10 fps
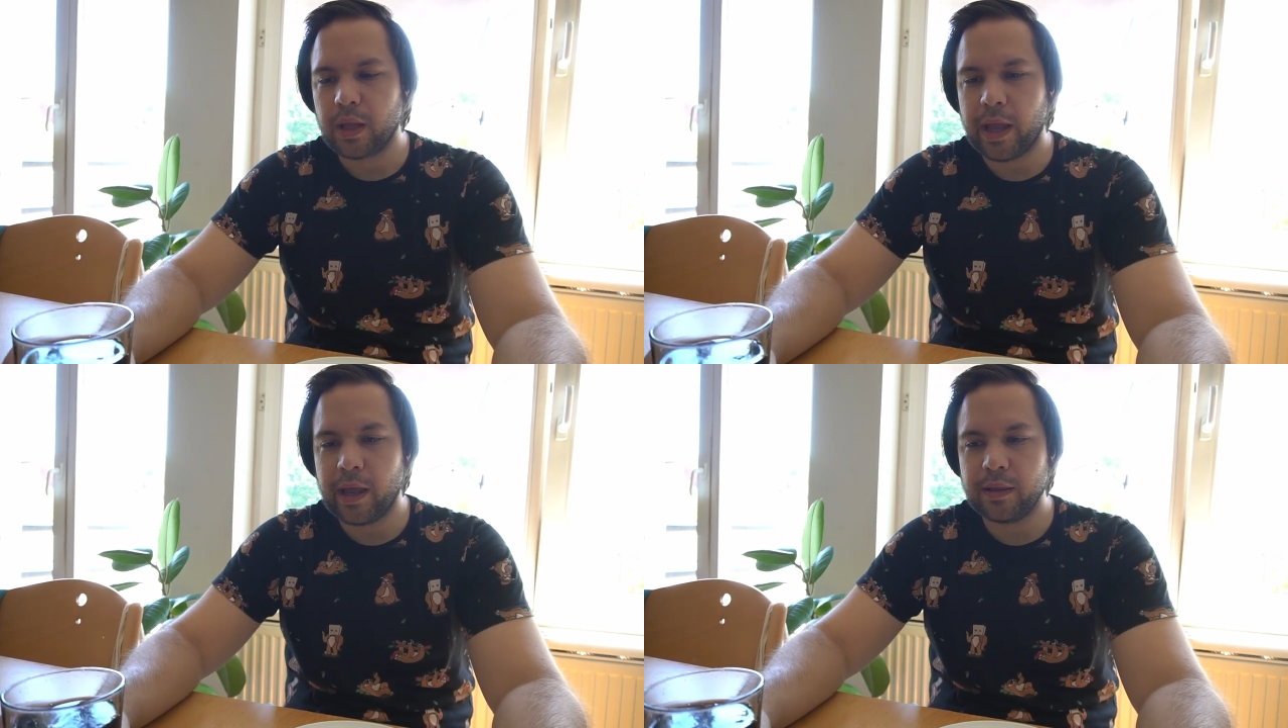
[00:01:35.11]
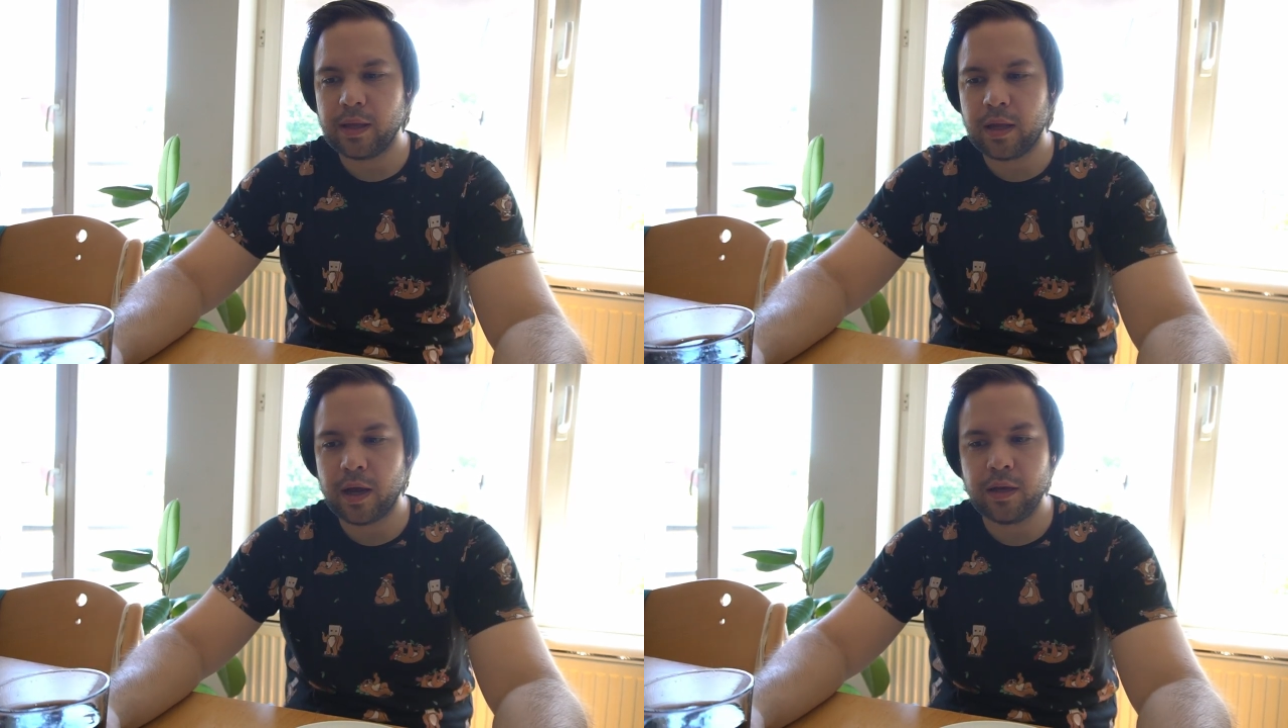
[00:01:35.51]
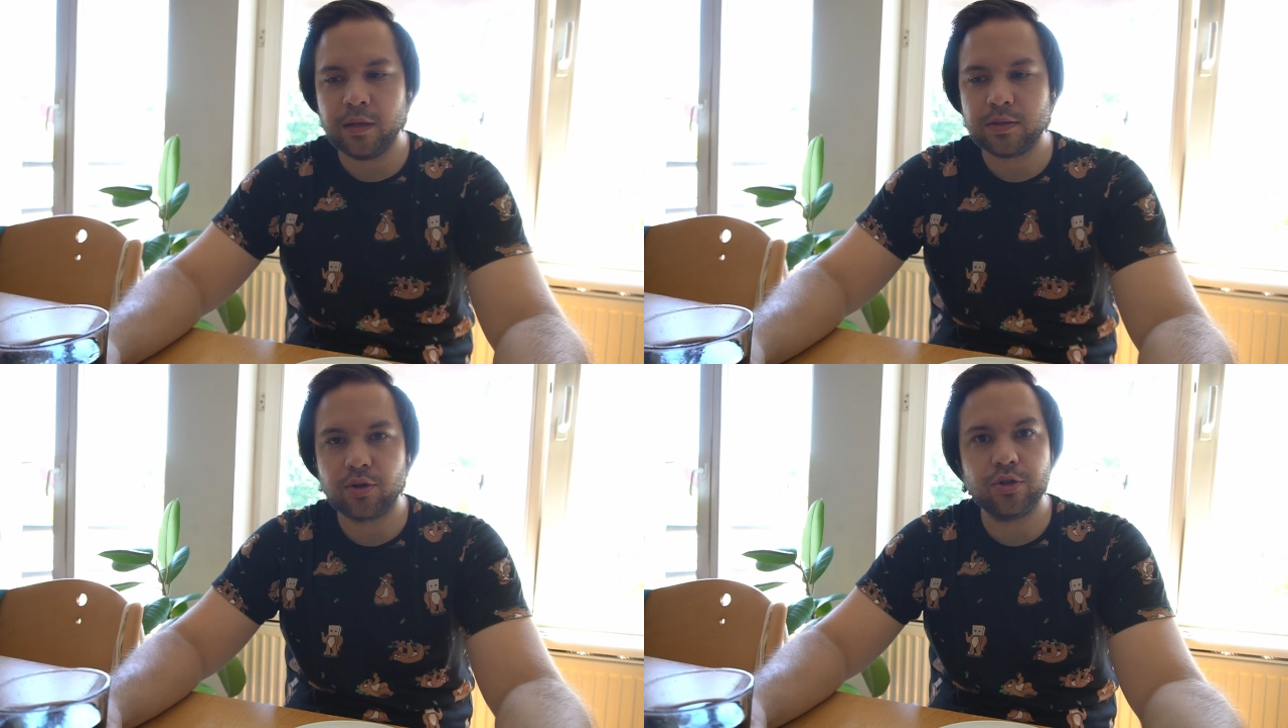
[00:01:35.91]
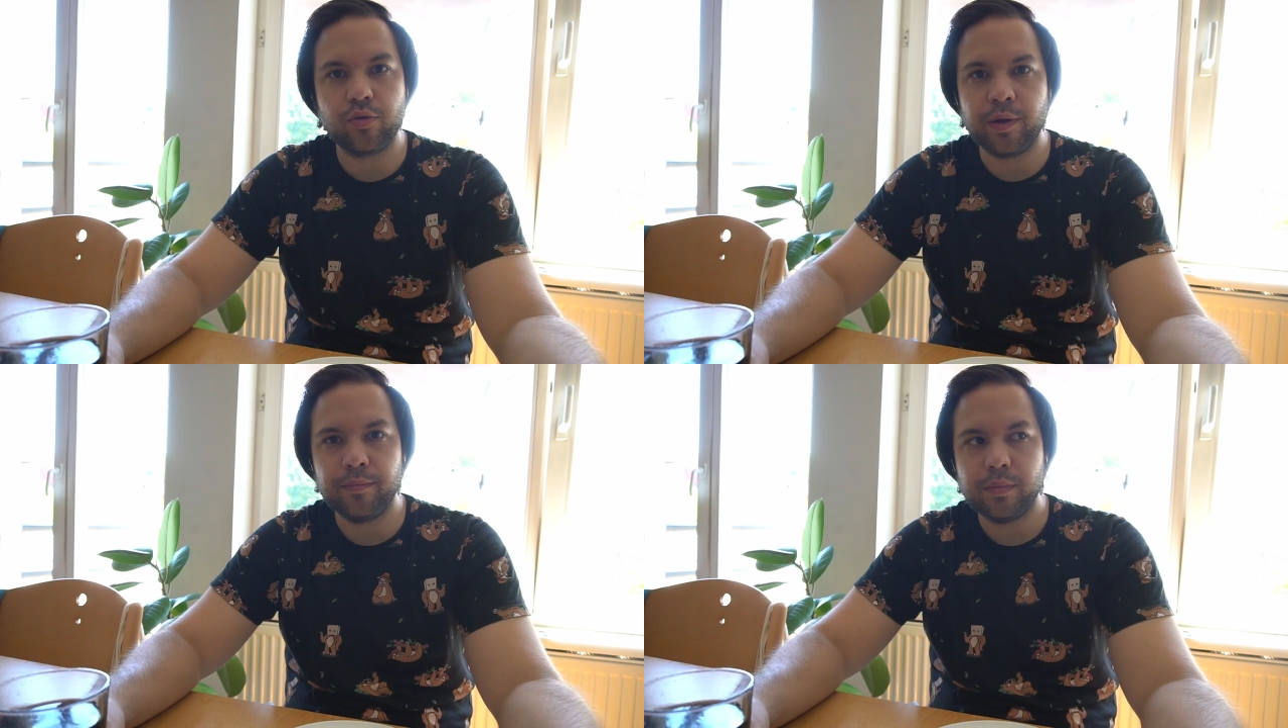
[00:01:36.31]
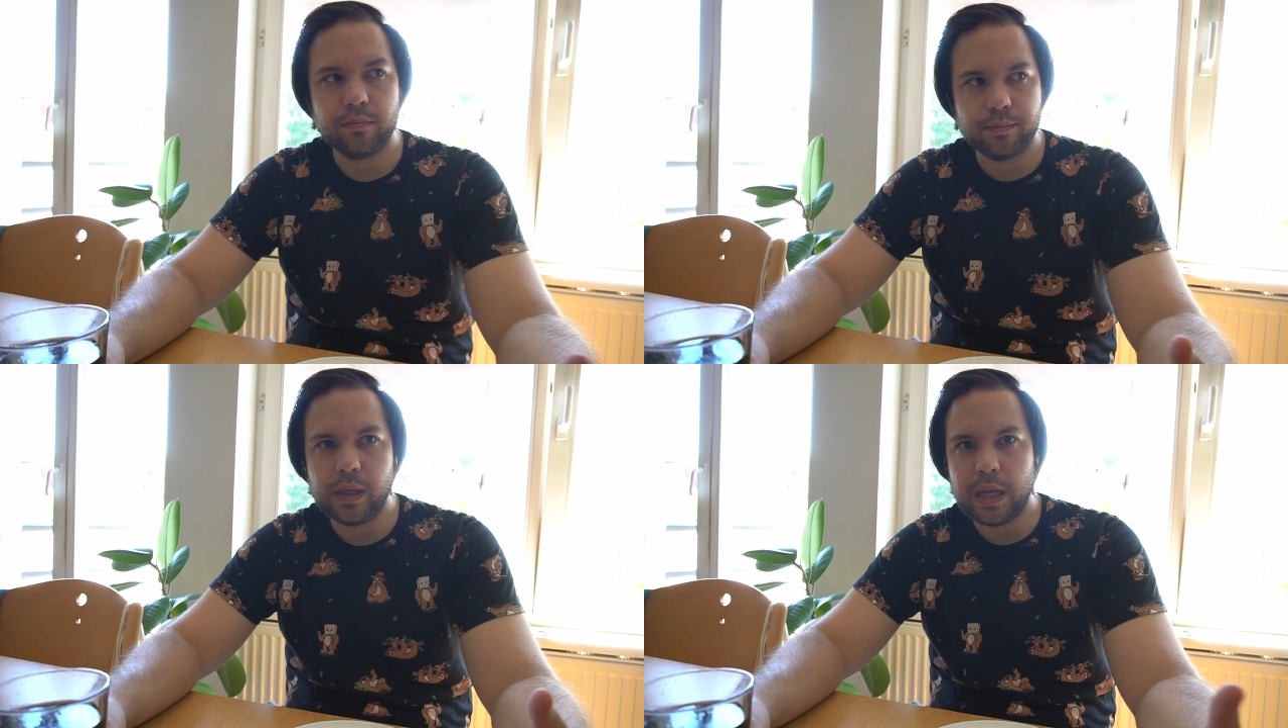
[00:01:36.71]
and that I need surgery
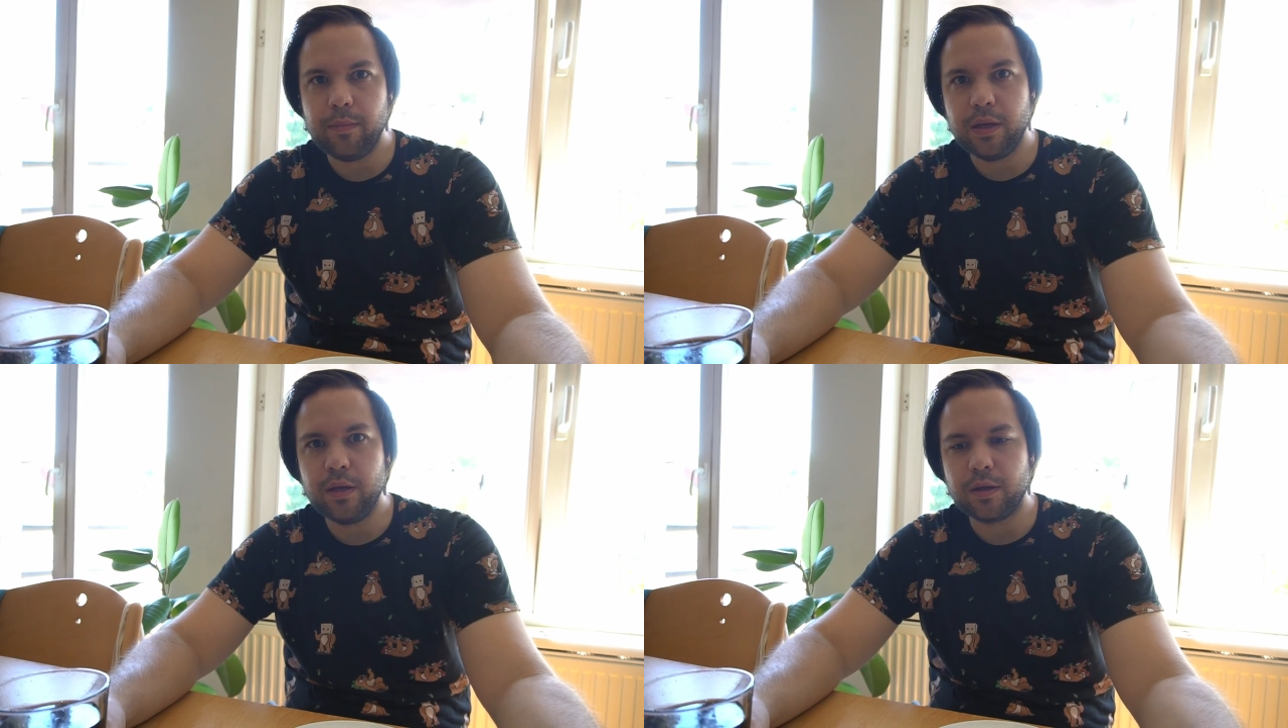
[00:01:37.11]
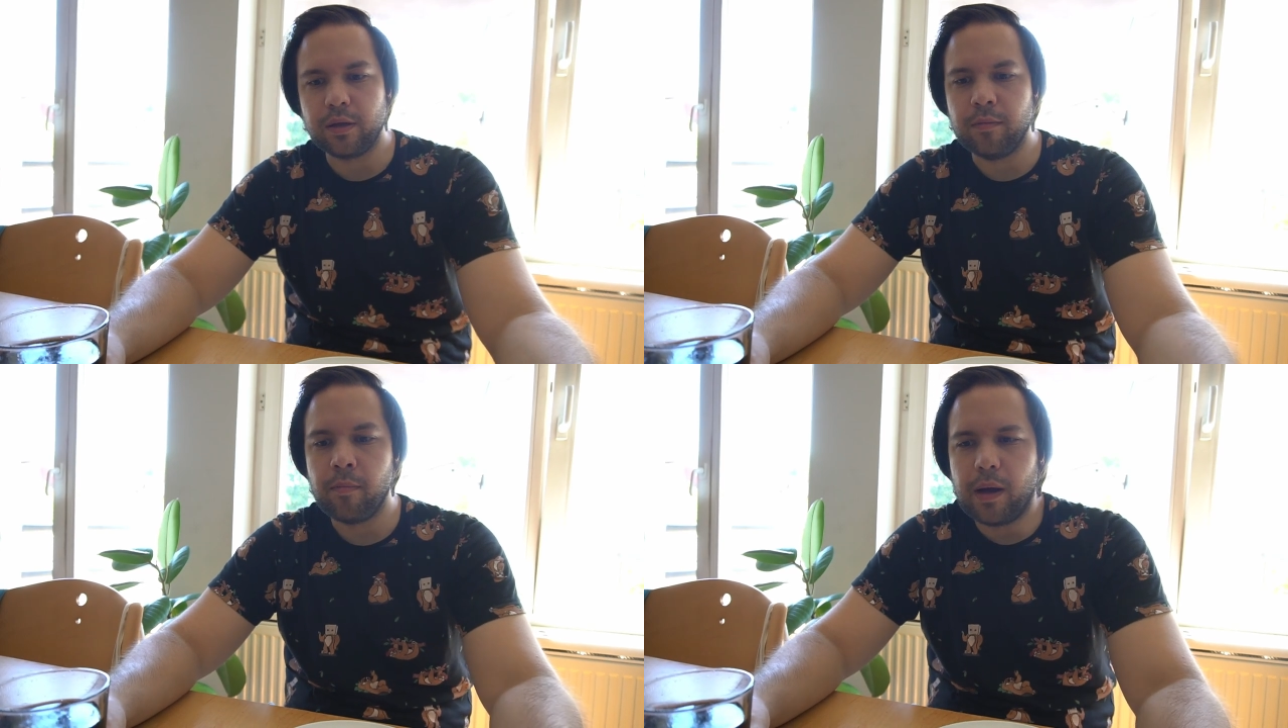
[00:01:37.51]
immediately.